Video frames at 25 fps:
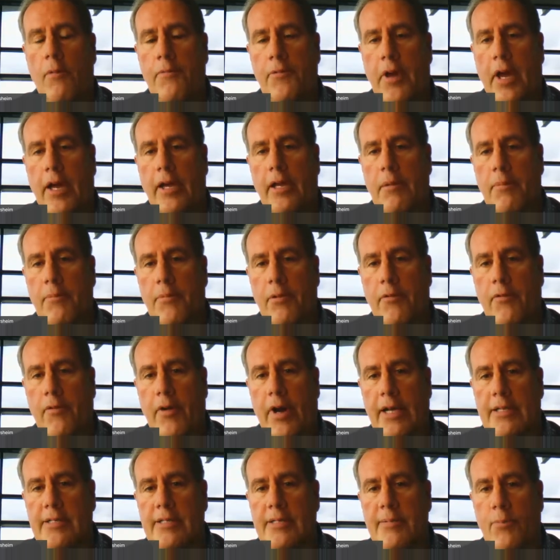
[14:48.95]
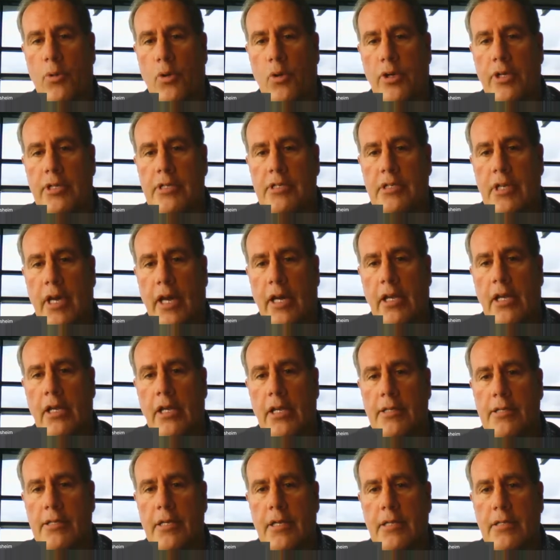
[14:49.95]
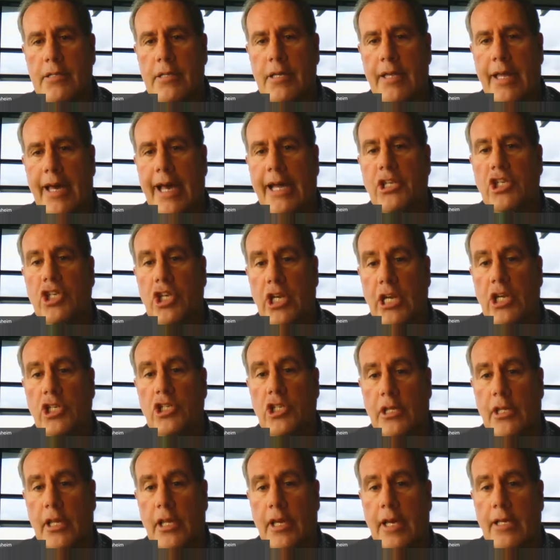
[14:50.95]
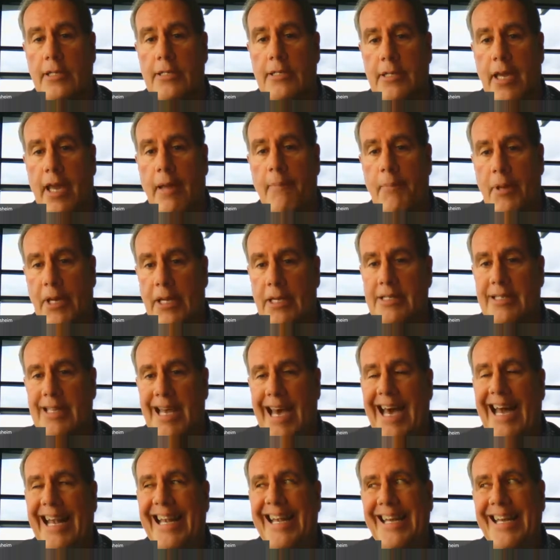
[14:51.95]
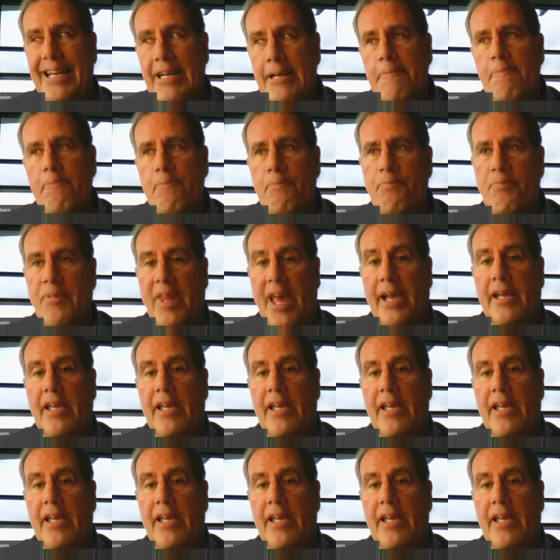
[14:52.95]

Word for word: So hopefully I can provide some more insight in, into that changing landscape because that